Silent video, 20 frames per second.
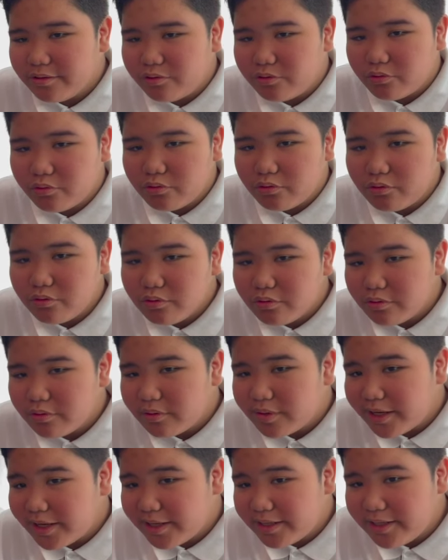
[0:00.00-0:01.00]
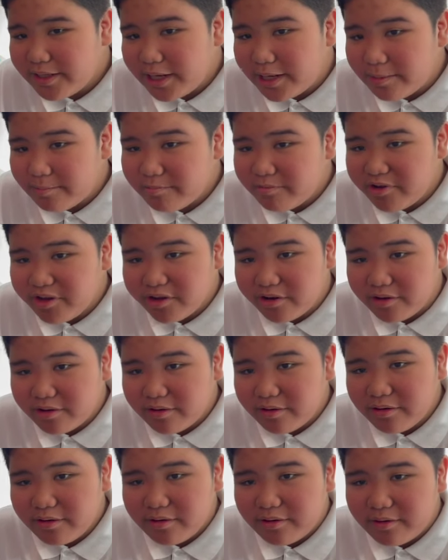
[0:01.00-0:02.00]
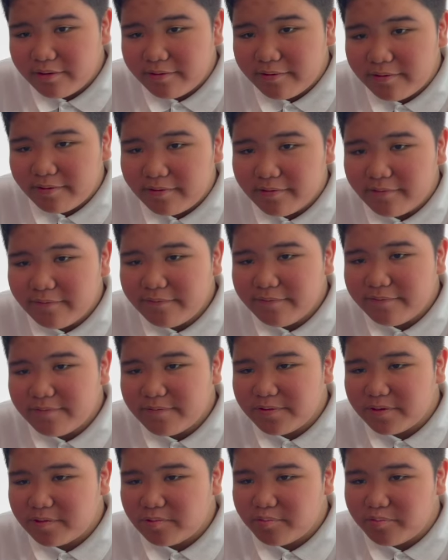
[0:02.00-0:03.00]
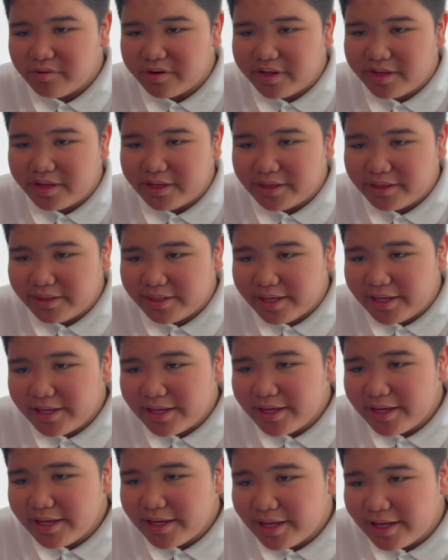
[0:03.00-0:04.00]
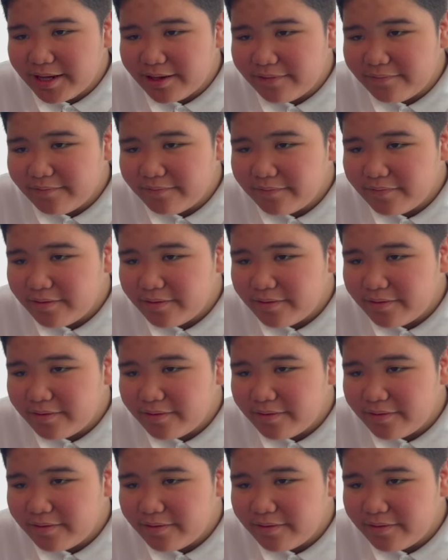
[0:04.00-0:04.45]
to an embryo offspring, taking half